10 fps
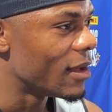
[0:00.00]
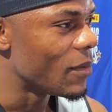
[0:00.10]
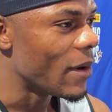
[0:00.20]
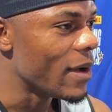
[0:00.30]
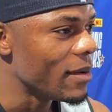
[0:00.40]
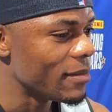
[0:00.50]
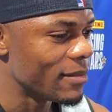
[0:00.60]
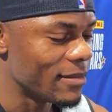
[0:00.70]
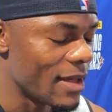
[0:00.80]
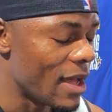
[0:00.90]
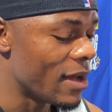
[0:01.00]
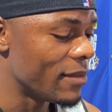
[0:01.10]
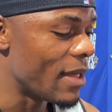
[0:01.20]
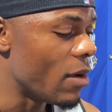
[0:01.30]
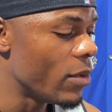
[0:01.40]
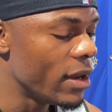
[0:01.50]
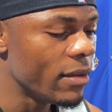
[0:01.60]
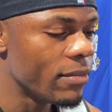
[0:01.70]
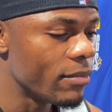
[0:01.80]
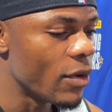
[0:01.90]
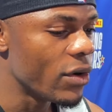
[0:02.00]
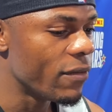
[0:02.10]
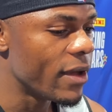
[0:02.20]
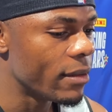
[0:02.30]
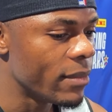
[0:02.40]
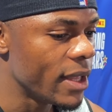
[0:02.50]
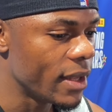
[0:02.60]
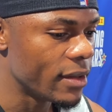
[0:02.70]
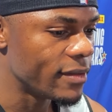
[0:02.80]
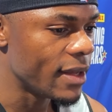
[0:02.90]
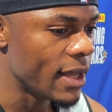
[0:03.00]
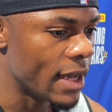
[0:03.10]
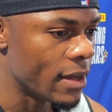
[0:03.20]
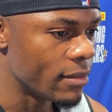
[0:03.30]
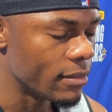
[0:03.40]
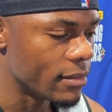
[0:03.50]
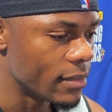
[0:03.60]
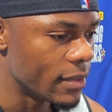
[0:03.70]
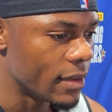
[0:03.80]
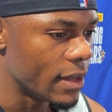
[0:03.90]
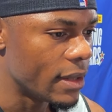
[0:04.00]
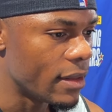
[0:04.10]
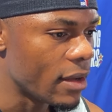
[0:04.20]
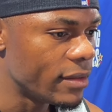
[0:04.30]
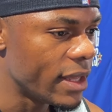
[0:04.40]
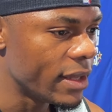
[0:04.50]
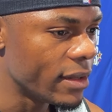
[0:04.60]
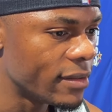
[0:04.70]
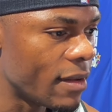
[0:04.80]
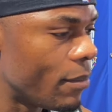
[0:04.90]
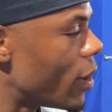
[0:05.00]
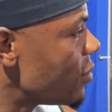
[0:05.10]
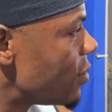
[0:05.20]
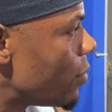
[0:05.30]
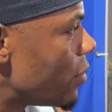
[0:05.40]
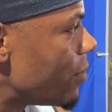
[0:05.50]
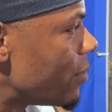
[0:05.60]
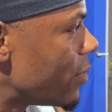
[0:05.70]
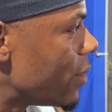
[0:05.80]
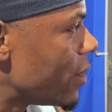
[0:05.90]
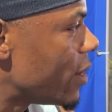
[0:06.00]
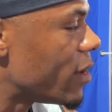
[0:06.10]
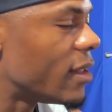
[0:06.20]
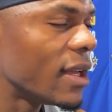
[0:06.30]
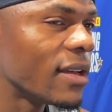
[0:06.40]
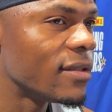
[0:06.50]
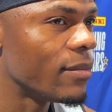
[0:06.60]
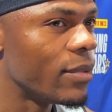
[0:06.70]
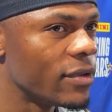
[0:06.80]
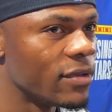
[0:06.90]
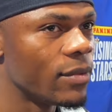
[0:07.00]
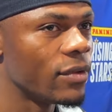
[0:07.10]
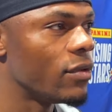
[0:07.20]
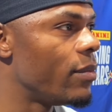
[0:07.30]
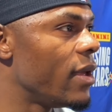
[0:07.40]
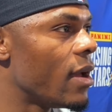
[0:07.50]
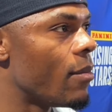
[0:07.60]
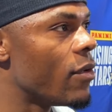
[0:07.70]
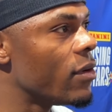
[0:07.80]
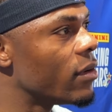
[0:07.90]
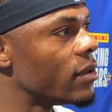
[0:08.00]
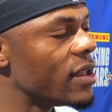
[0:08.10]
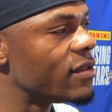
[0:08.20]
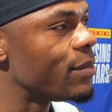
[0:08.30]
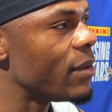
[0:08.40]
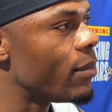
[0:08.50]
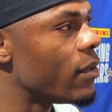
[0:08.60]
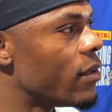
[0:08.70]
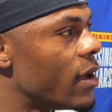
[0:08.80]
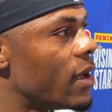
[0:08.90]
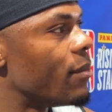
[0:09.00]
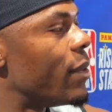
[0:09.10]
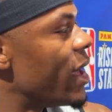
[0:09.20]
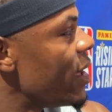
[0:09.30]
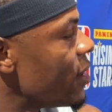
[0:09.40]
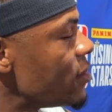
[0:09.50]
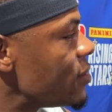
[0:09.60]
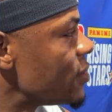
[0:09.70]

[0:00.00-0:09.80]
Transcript: Well, that really motivated me to say nothing is impossible. Nothing is impossible. To be among all these people, players,